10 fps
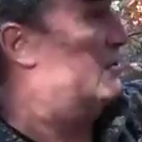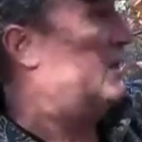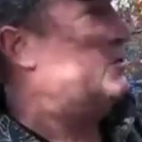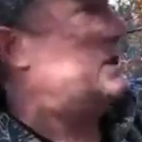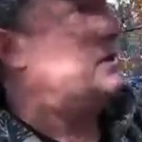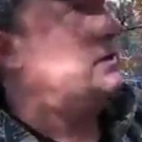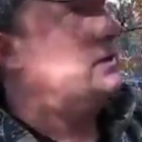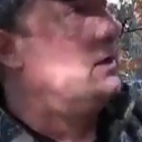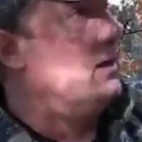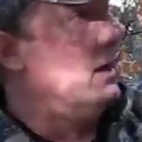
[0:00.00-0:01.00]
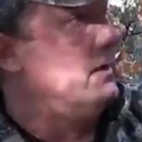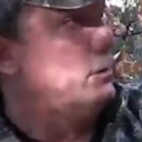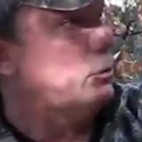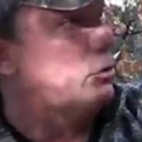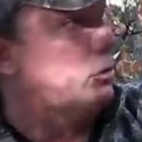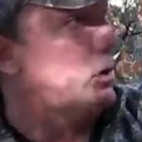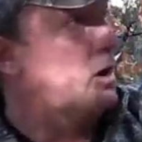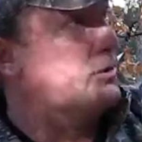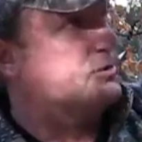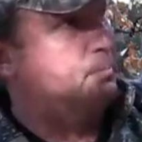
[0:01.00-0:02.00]
scent check it, and they will
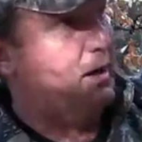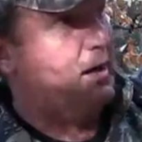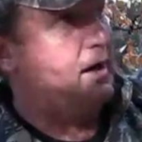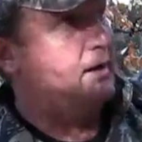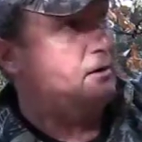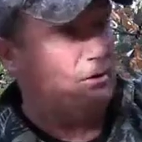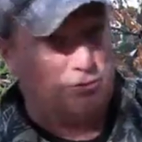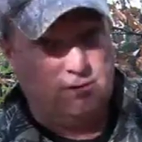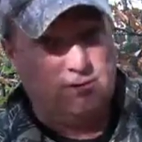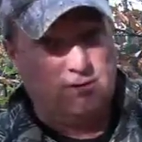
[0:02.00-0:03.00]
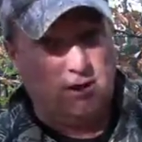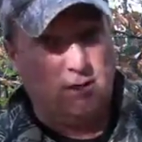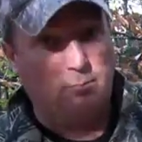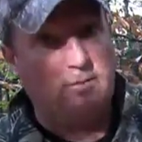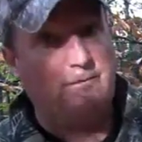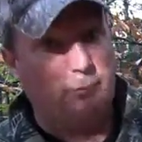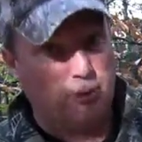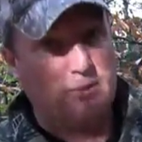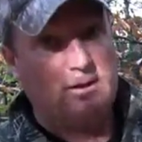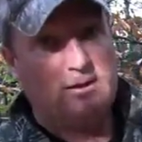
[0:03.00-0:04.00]
cross by our tree stand
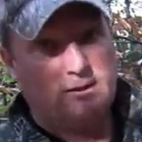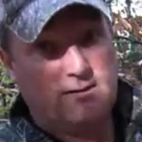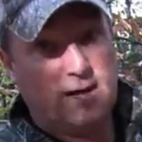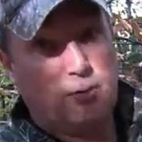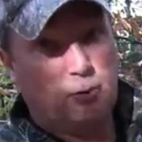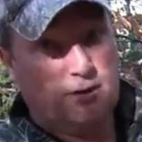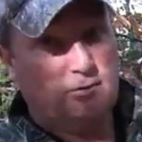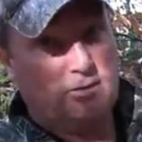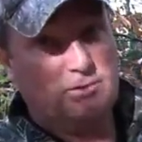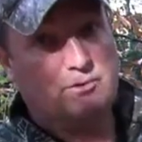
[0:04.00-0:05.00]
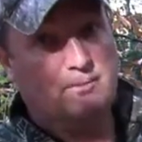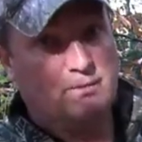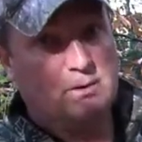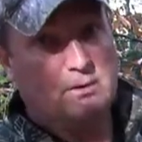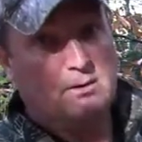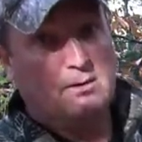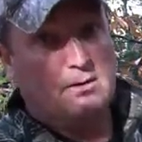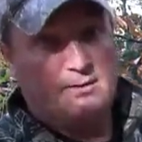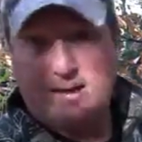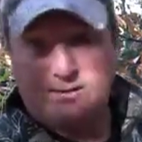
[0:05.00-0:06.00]
before they get downwind of us.
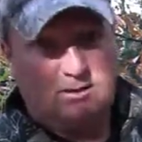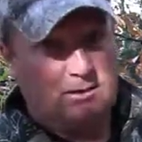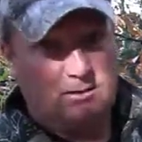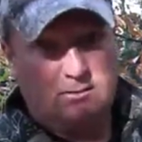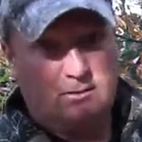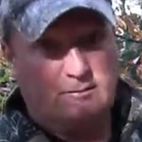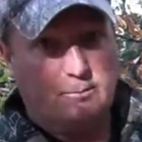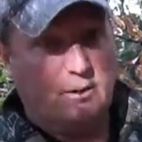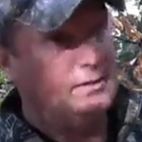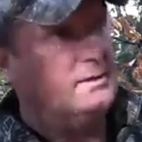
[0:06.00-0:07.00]
That's key. If the buck